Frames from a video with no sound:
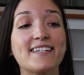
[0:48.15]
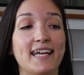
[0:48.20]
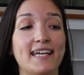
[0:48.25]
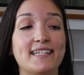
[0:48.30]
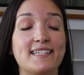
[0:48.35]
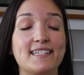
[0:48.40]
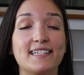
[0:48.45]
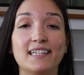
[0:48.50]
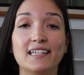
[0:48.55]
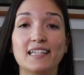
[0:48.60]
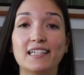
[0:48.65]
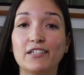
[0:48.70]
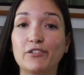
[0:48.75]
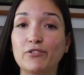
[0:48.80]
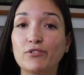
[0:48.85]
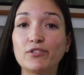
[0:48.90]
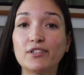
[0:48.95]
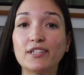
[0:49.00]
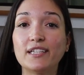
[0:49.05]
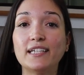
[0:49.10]
it's
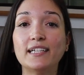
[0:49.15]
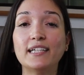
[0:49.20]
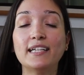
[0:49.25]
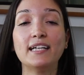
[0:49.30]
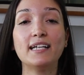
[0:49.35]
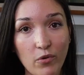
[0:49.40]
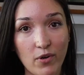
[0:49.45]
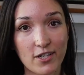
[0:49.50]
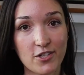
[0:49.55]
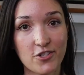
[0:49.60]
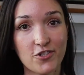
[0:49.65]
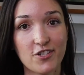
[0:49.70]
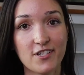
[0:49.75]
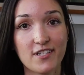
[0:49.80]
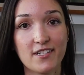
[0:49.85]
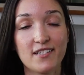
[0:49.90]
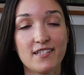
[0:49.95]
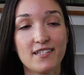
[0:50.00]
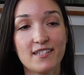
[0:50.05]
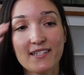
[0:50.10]
literally
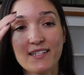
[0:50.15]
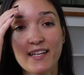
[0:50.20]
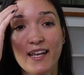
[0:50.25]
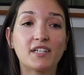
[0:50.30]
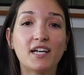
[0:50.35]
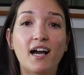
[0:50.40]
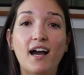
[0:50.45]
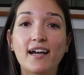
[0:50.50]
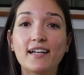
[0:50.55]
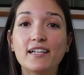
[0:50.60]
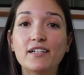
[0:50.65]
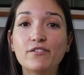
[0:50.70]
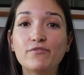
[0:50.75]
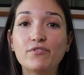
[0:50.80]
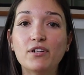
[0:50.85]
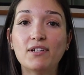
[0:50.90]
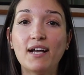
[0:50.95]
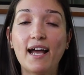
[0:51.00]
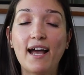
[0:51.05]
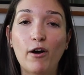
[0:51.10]
questions kind of
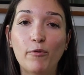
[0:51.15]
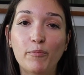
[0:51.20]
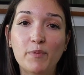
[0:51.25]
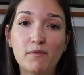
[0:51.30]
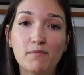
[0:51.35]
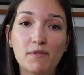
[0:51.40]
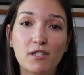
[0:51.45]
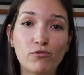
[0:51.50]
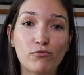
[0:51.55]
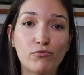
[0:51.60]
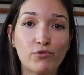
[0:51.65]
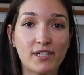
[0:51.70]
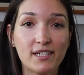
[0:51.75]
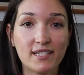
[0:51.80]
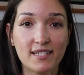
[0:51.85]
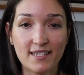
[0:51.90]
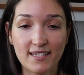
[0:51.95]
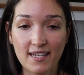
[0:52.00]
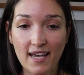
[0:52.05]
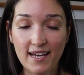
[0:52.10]
helping me
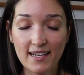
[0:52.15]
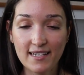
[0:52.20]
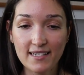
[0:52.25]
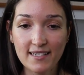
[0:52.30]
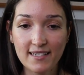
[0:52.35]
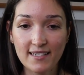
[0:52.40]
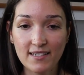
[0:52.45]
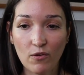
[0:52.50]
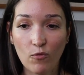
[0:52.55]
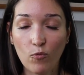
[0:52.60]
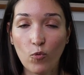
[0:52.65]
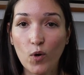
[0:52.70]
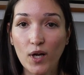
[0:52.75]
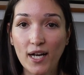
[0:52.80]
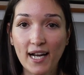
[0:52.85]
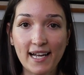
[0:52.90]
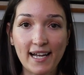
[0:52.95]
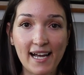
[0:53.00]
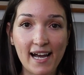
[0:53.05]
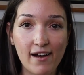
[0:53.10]
reassess what
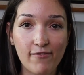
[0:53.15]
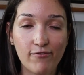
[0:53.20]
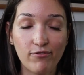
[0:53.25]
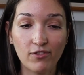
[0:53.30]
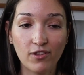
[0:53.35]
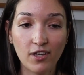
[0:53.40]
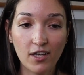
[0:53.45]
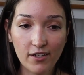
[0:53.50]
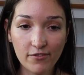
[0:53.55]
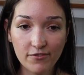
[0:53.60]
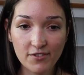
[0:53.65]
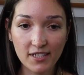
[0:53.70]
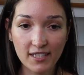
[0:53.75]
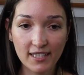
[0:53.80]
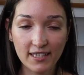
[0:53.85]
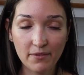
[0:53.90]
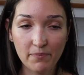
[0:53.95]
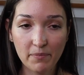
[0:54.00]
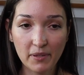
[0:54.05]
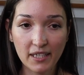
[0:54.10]
I have loved
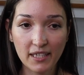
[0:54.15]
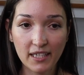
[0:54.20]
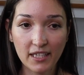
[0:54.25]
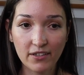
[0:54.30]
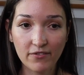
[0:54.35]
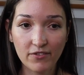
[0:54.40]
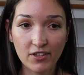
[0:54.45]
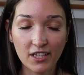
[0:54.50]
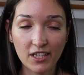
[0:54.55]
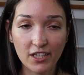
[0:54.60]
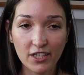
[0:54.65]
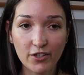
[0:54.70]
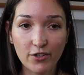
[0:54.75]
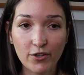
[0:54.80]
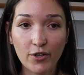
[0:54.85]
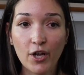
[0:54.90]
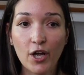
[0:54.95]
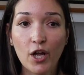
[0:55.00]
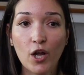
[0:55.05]
in the beginning of the year,